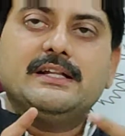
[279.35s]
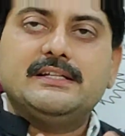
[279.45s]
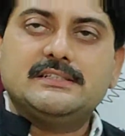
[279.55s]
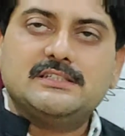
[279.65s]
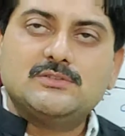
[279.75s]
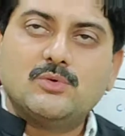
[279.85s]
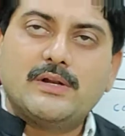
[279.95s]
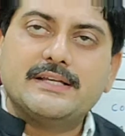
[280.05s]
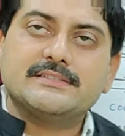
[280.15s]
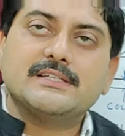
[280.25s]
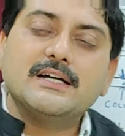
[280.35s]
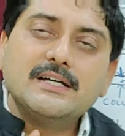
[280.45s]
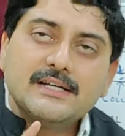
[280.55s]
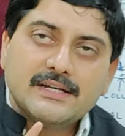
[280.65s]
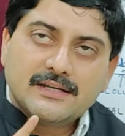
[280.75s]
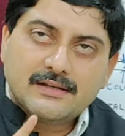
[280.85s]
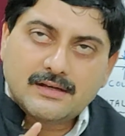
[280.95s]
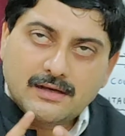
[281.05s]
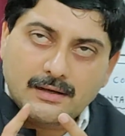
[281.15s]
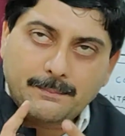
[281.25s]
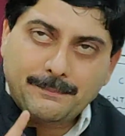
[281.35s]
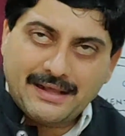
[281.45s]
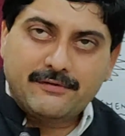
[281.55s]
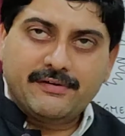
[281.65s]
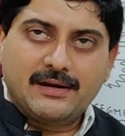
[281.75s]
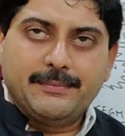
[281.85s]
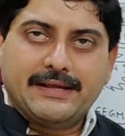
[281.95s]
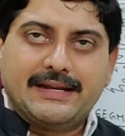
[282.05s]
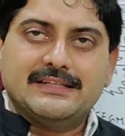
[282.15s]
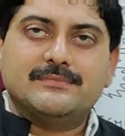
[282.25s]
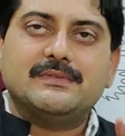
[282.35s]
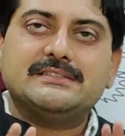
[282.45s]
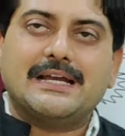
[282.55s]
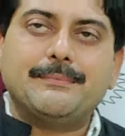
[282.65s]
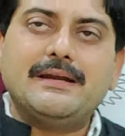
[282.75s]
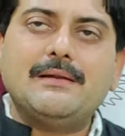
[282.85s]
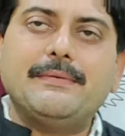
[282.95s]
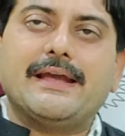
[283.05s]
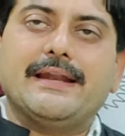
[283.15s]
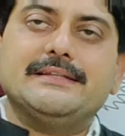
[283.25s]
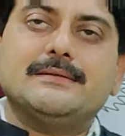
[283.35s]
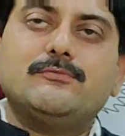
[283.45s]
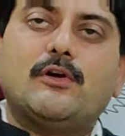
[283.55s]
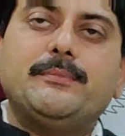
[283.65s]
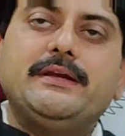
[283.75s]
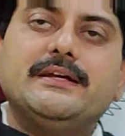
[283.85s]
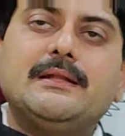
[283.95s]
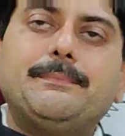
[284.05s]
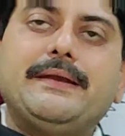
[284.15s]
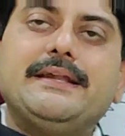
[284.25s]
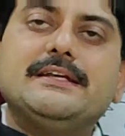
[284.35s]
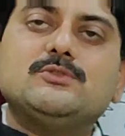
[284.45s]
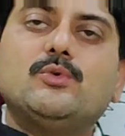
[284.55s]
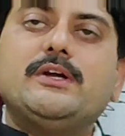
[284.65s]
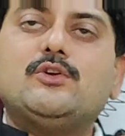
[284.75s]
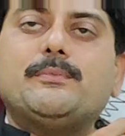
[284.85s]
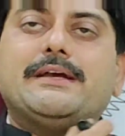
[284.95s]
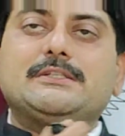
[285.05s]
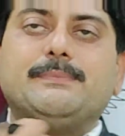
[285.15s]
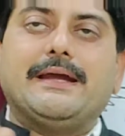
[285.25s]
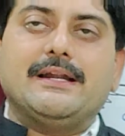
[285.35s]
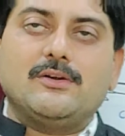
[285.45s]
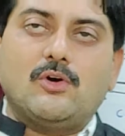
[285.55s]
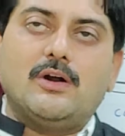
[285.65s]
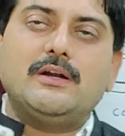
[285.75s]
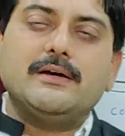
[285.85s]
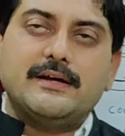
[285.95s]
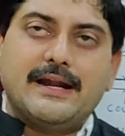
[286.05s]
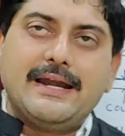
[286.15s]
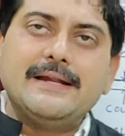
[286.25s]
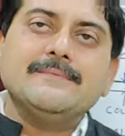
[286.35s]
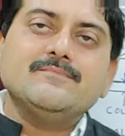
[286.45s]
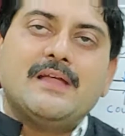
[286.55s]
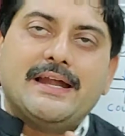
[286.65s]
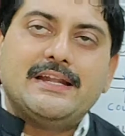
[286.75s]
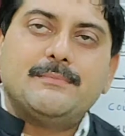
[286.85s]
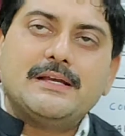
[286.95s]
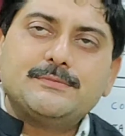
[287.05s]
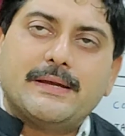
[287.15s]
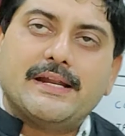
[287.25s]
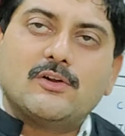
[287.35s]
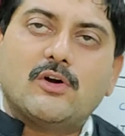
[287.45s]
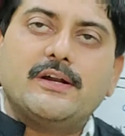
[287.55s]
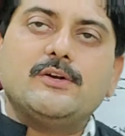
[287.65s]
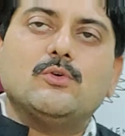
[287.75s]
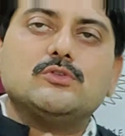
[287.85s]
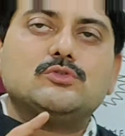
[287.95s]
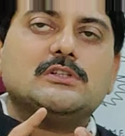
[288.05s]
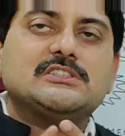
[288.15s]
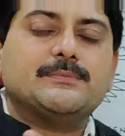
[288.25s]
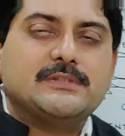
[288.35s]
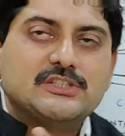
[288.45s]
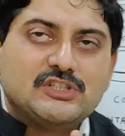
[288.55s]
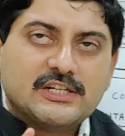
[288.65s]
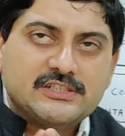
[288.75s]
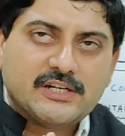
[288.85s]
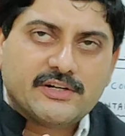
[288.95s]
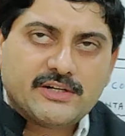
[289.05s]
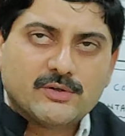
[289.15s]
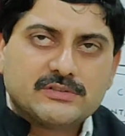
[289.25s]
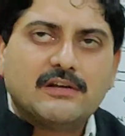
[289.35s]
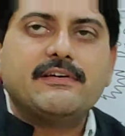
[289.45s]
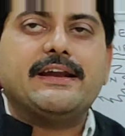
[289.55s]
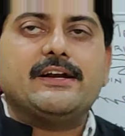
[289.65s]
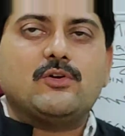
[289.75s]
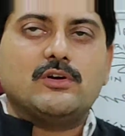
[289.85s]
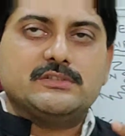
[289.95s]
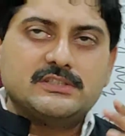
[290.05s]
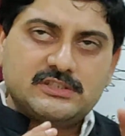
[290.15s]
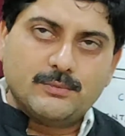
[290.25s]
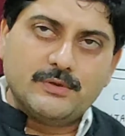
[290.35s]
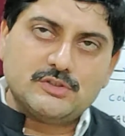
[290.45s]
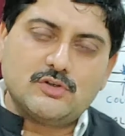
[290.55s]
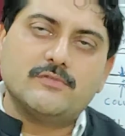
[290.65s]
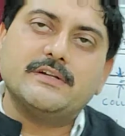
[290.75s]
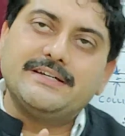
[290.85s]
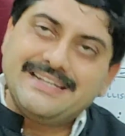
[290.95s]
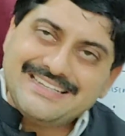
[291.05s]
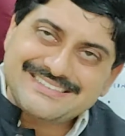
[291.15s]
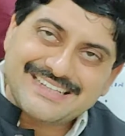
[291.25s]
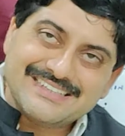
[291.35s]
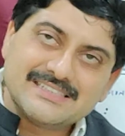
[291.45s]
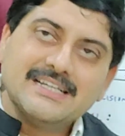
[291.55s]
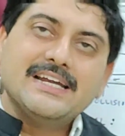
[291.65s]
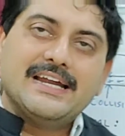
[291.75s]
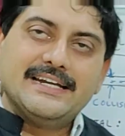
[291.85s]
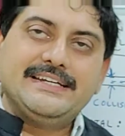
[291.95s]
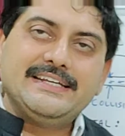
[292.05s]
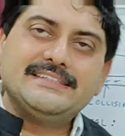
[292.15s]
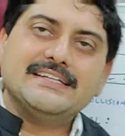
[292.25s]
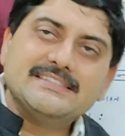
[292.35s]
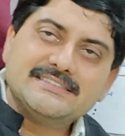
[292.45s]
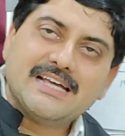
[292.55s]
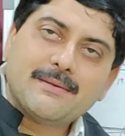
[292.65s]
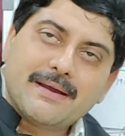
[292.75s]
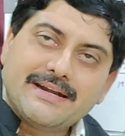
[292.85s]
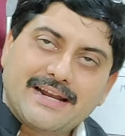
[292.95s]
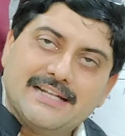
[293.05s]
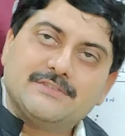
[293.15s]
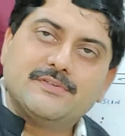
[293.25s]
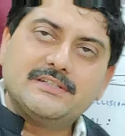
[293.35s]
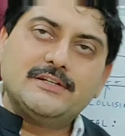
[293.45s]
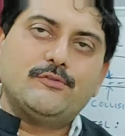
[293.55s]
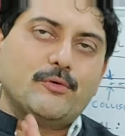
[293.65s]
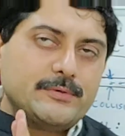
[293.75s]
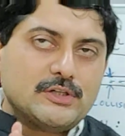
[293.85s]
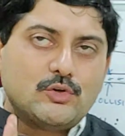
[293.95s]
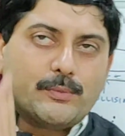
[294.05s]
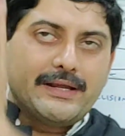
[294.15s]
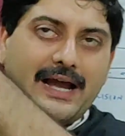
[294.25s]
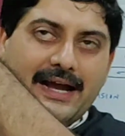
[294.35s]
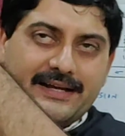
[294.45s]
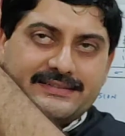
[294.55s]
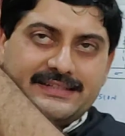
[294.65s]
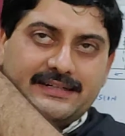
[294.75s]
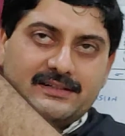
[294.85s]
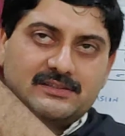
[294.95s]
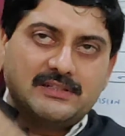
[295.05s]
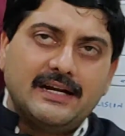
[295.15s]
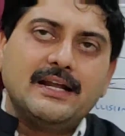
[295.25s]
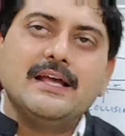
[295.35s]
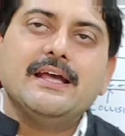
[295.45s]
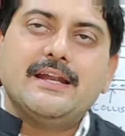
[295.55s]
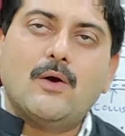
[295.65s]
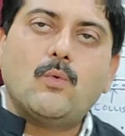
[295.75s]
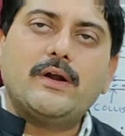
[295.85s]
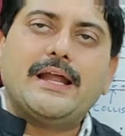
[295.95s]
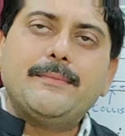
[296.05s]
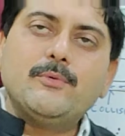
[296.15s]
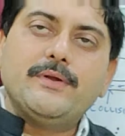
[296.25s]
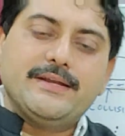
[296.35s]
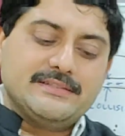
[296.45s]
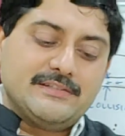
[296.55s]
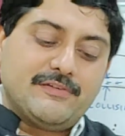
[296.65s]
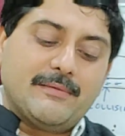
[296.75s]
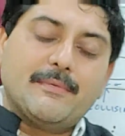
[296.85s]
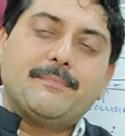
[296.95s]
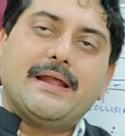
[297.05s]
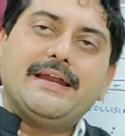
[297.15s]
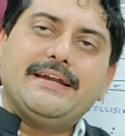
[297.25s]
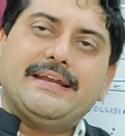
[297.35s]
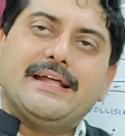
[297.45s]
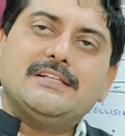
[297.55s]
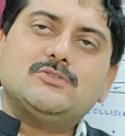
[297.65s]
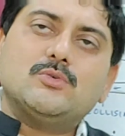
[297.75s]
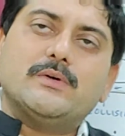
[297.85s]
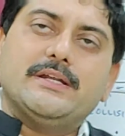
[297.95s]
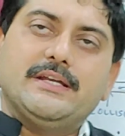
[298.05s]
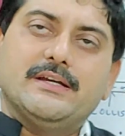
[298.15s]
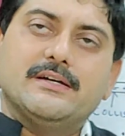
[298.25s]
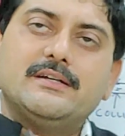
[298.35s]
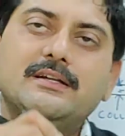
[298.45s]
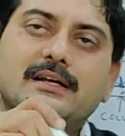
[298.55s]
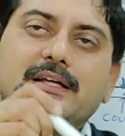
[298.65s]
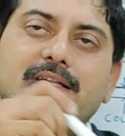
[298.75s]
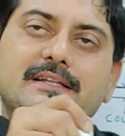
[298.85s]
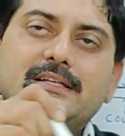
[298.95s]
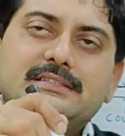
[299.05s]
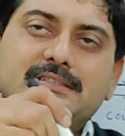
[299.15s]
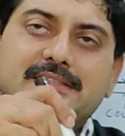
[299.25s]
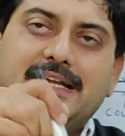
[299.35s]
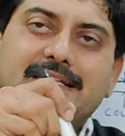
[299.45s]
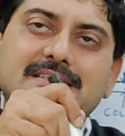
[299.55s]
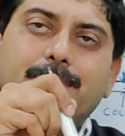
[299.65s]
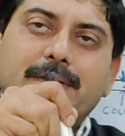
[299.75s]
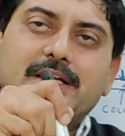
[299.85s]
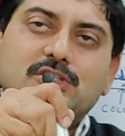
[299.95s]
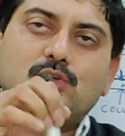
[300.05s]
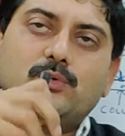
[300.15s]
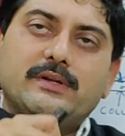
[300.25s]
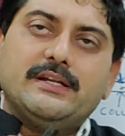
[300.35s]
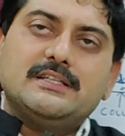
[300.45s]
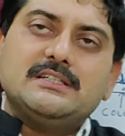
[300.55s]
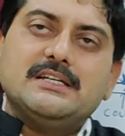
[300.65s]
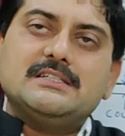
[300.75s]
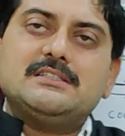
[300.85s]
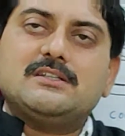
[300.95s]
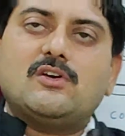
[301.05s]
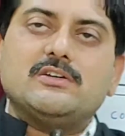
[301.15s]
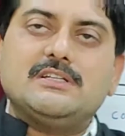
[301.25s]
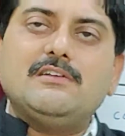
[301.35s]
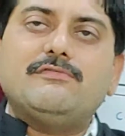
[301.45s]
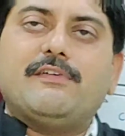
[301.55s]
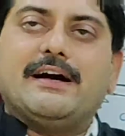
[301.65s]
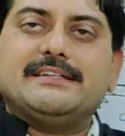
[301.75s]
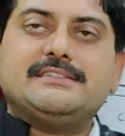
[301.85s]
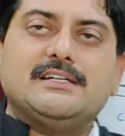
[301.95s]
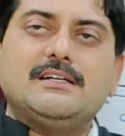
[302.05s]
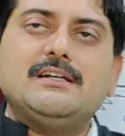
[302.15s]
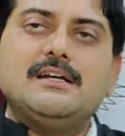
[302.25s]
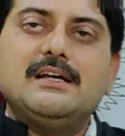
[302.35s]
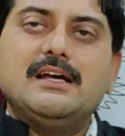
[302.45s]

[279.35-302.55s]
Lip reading: This is known as the peripheral mechanism. The segmental mechanism, from here the pain is going to my spinal cord, right? And in my spinal cord it goes to the substantia gelatinosa, where it causes stimulation of the T cells, and T cells thereby transfer the information to my higher centers, right? Now what I am doing is, if I am applying TENS over here, this TENS application over here is causing faster